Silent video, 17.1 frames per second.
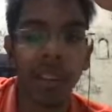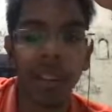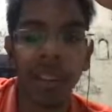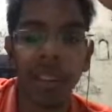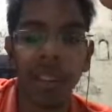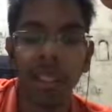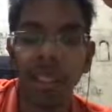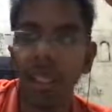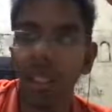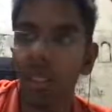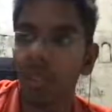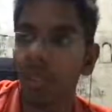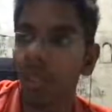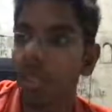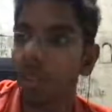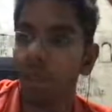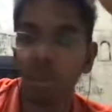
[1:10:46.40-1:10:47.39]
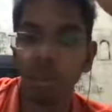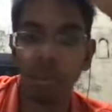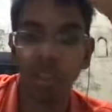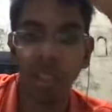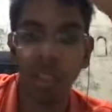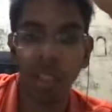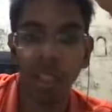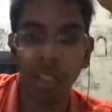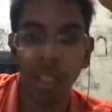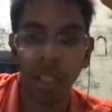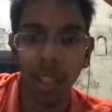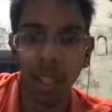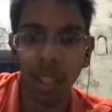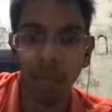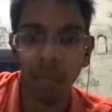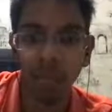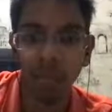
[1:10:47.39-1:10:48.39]
This was a very dull
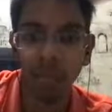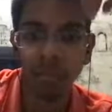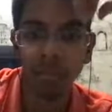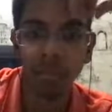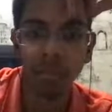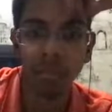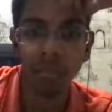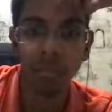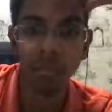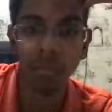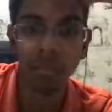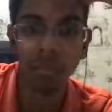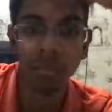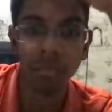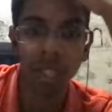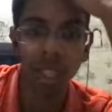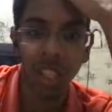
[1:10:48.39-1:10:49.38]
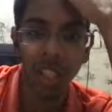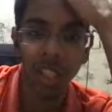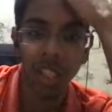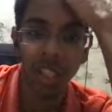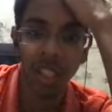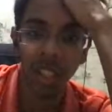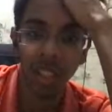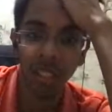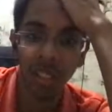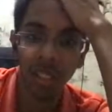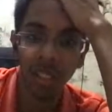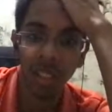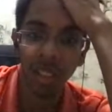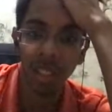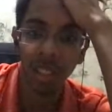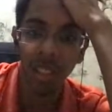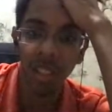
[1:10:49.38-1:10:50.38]
game. Take c7.
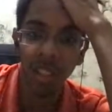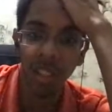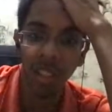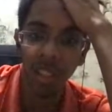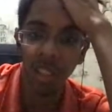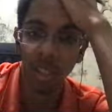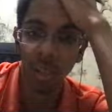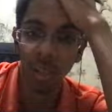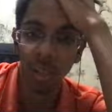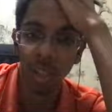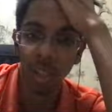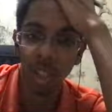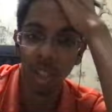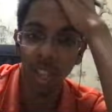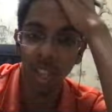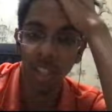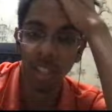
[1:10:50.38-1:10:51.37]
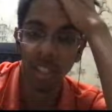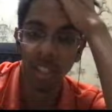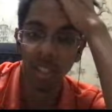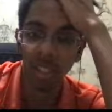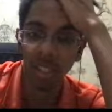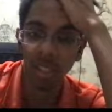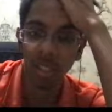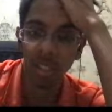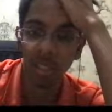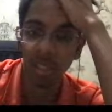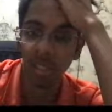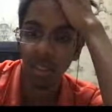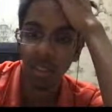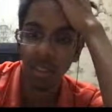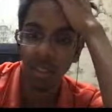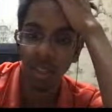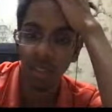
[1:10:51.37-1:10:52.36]
There is no checks.
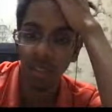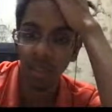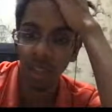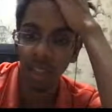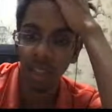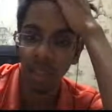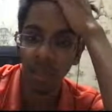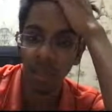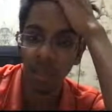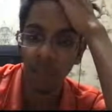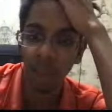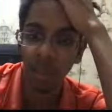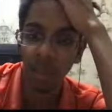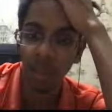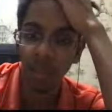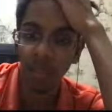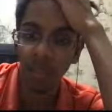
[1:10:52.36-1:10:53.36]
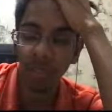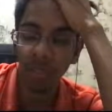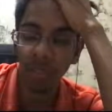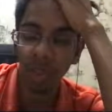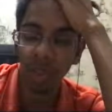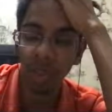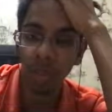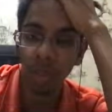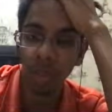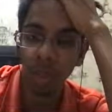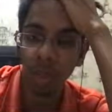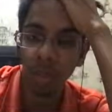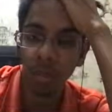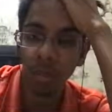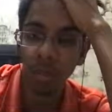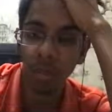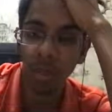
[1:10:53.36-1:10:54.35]
We can come back to f4.
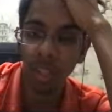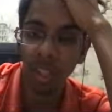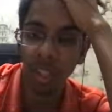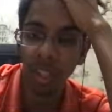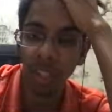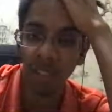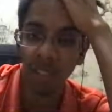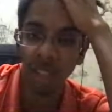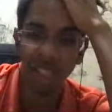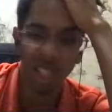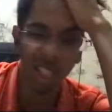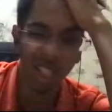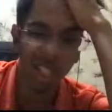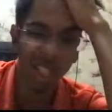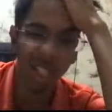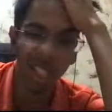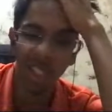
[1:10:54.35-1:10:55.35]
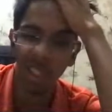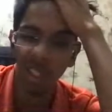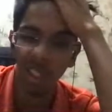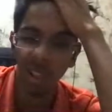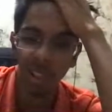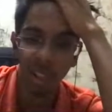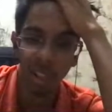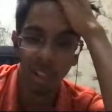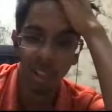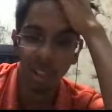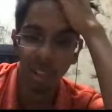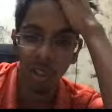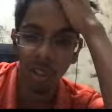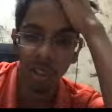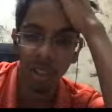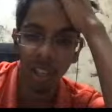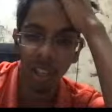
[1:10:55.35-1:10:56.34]
Maybe give a check here,
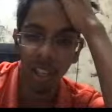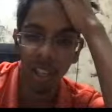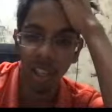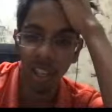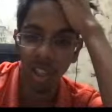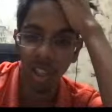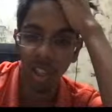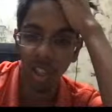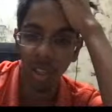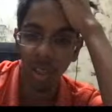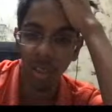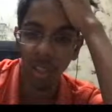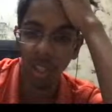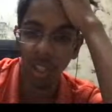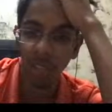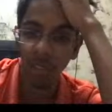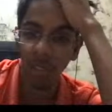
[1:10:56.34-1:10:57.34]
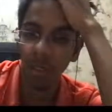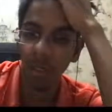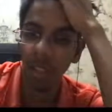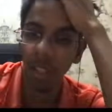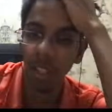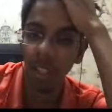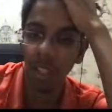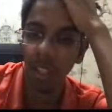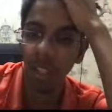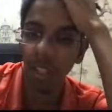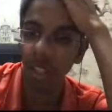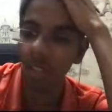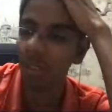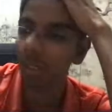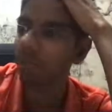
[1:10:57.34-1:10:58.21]
or get a knight g3. h5 ideas.